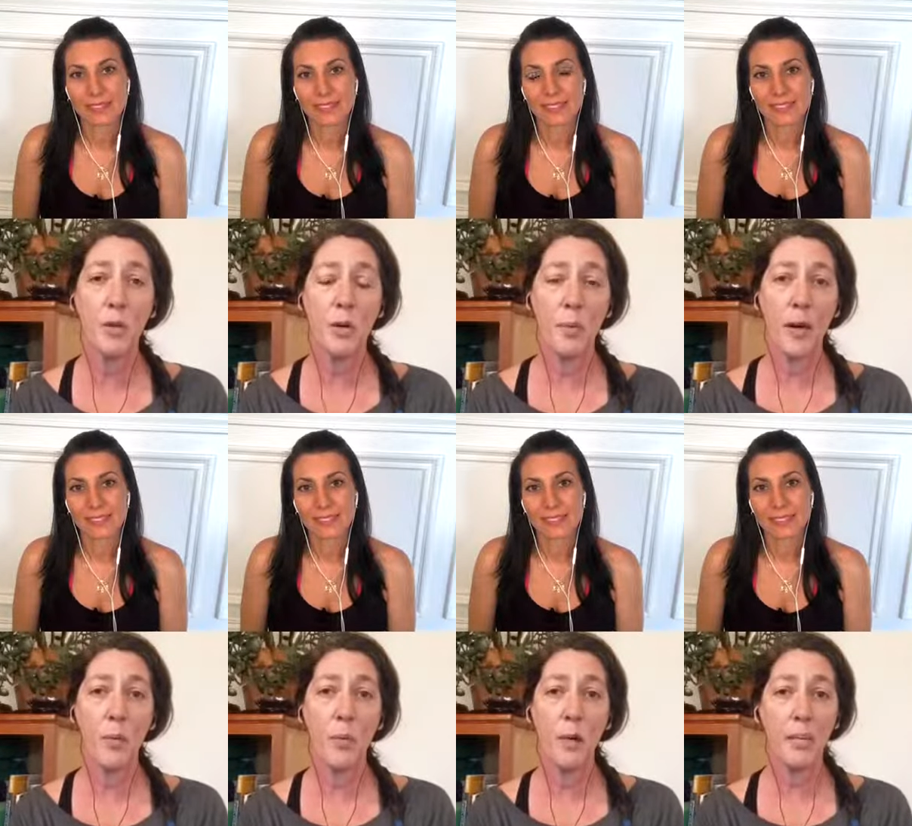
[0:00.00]
Speaker 1: more
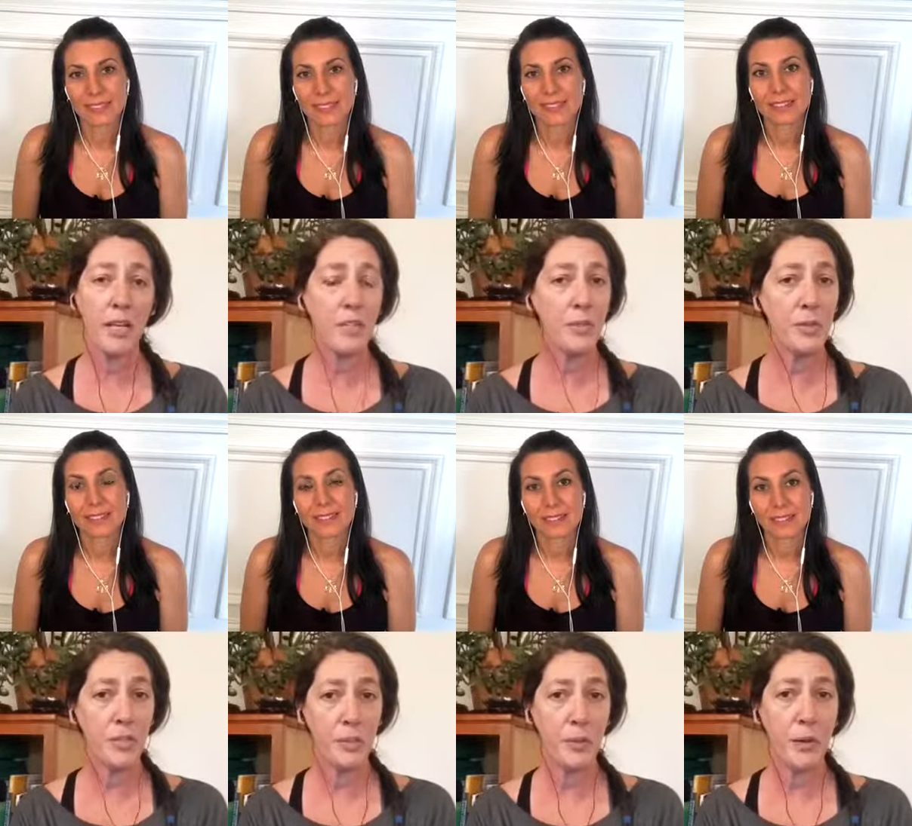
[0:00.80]
about what makes you
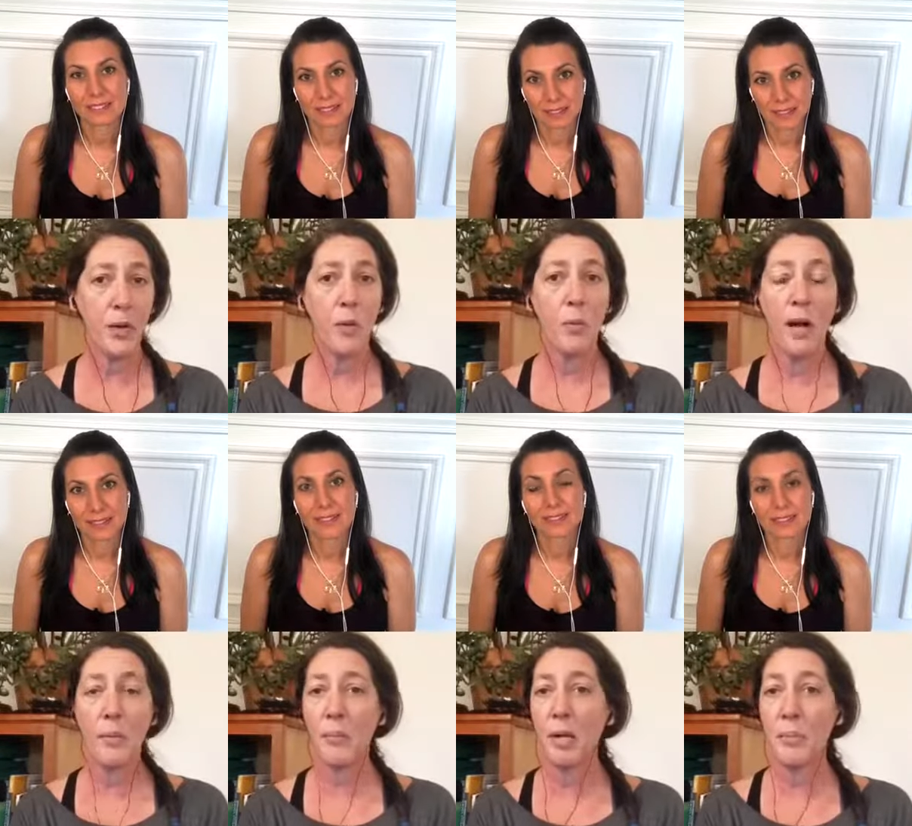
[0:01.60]
you, why
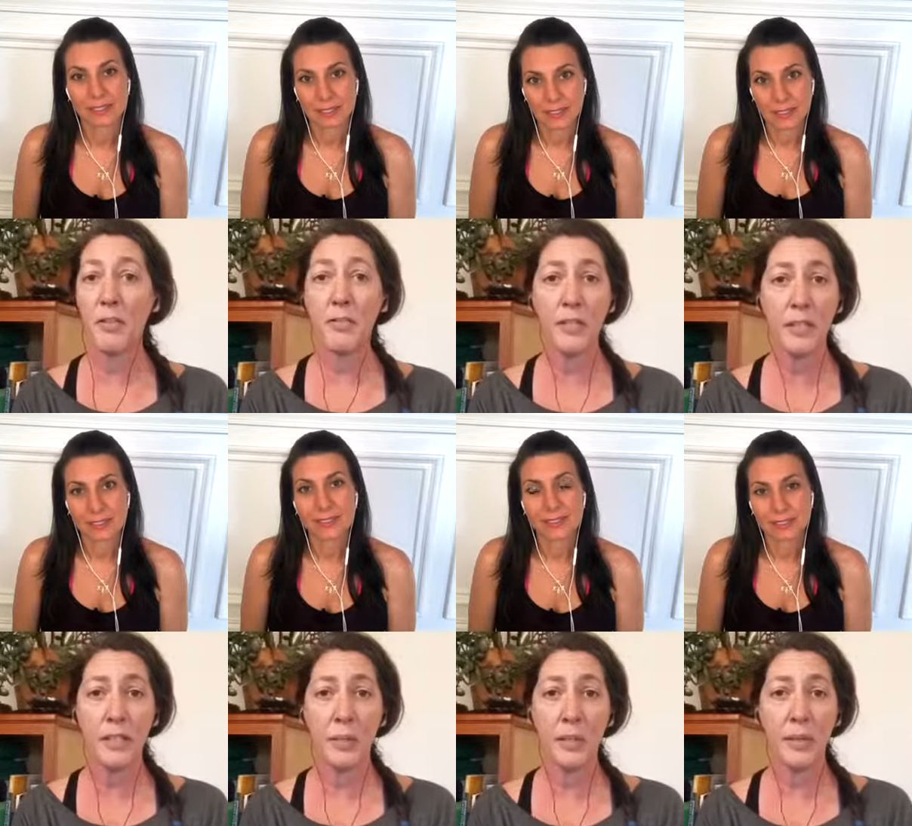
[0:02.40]
we might be feeling
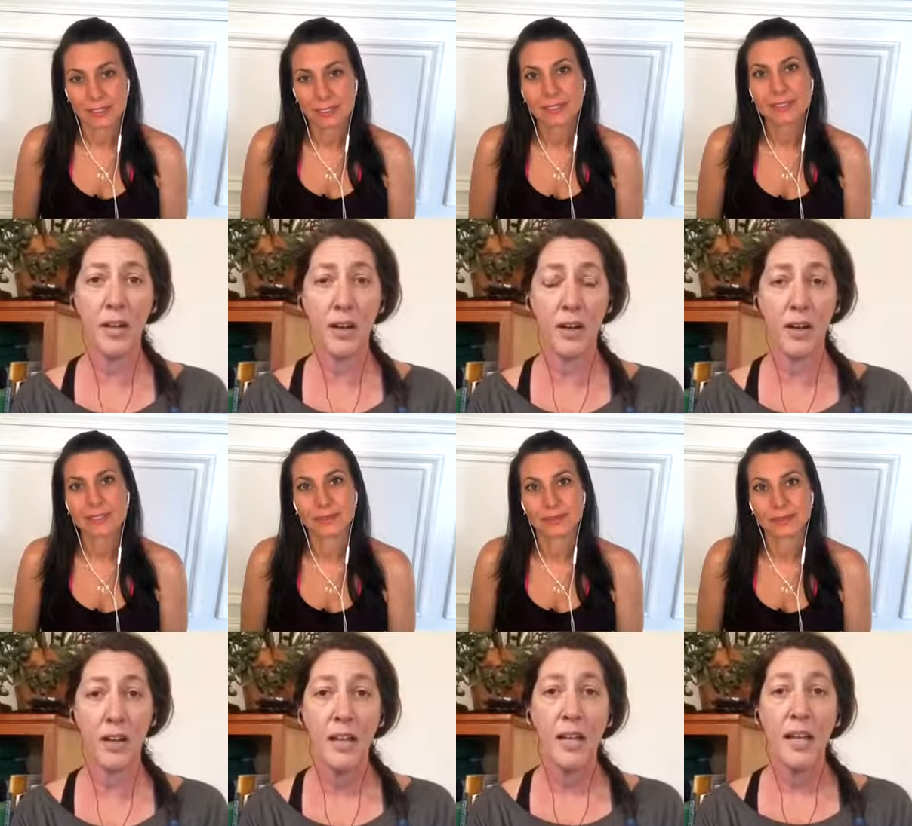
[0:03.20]
the way we are,
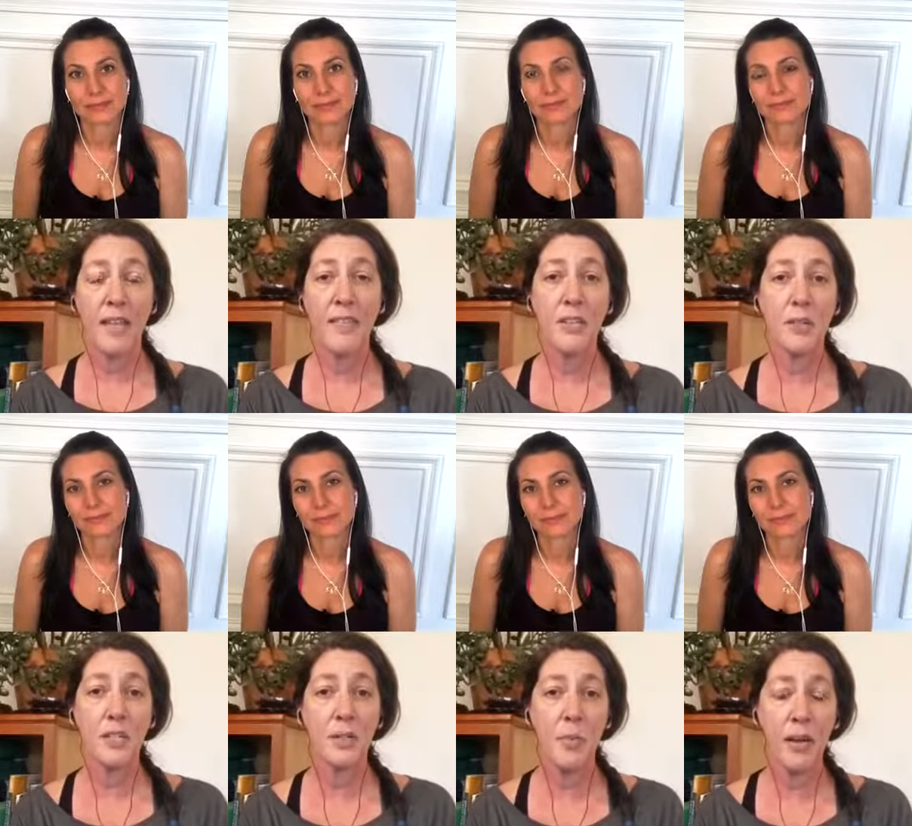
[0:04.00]
and then
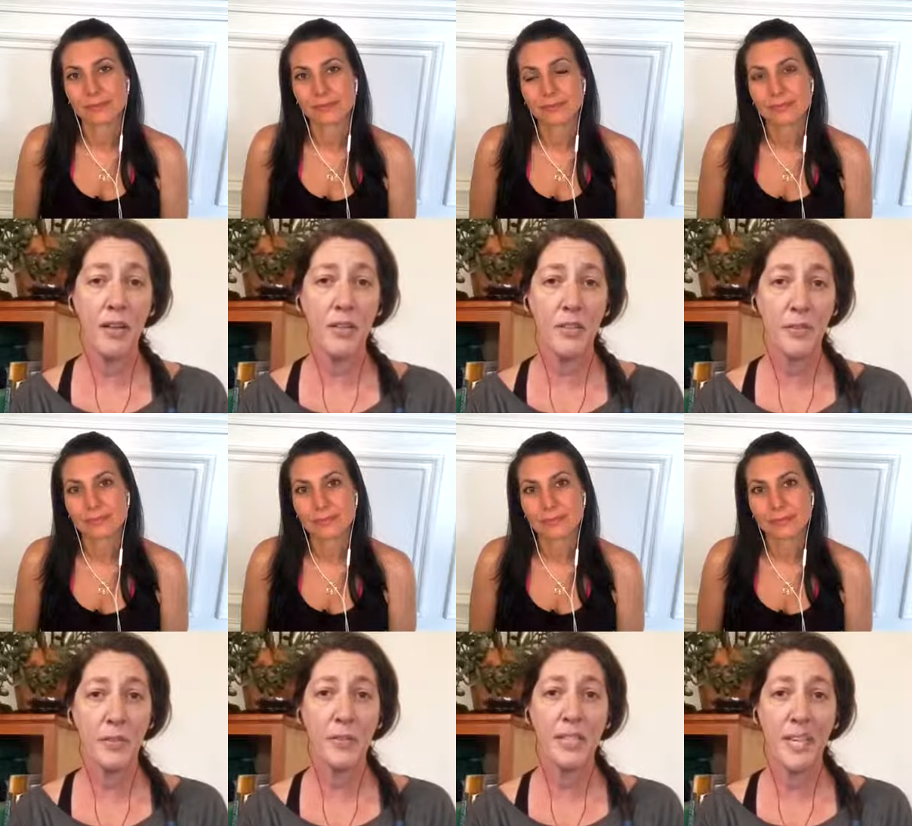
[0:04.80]
respond
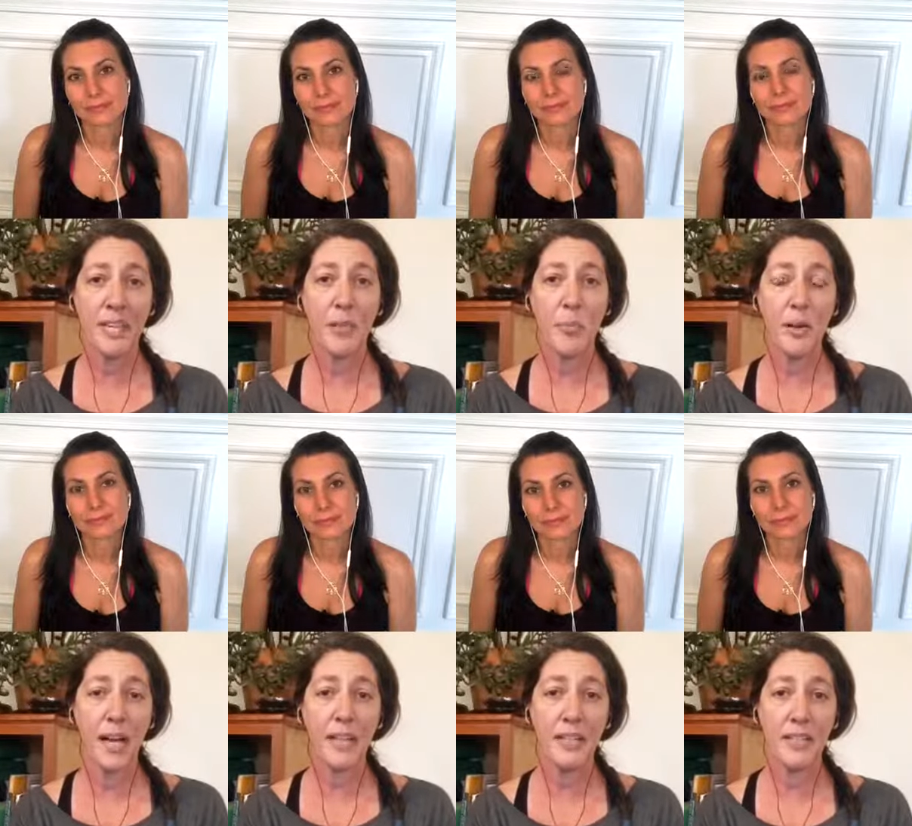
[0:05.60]
through daily
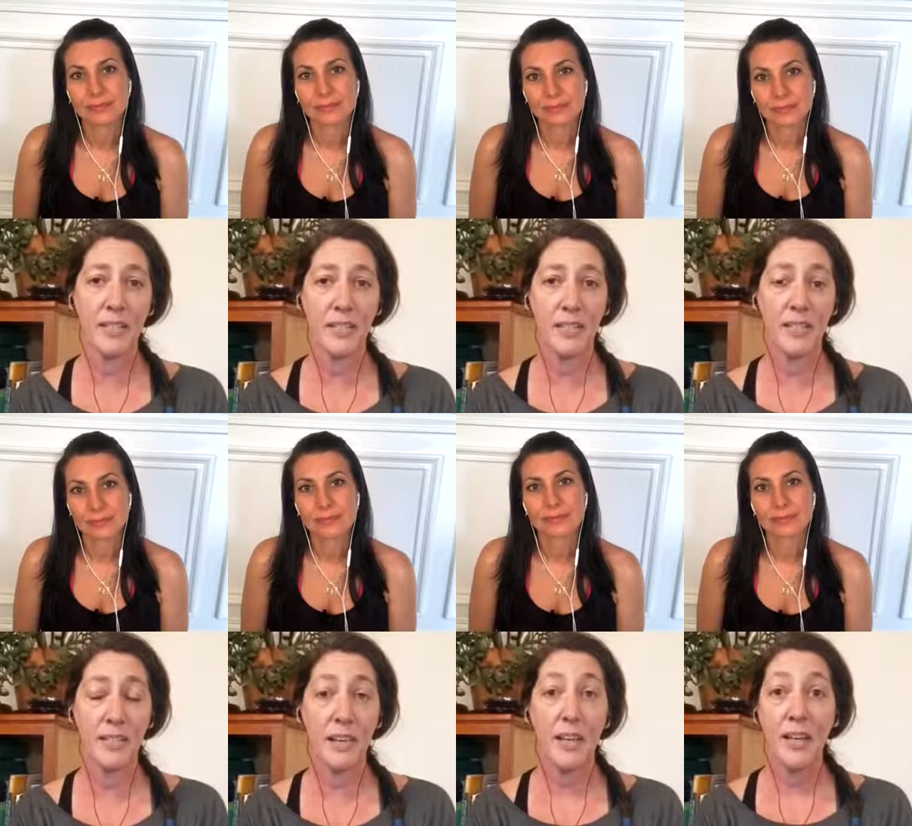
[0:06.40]
practices.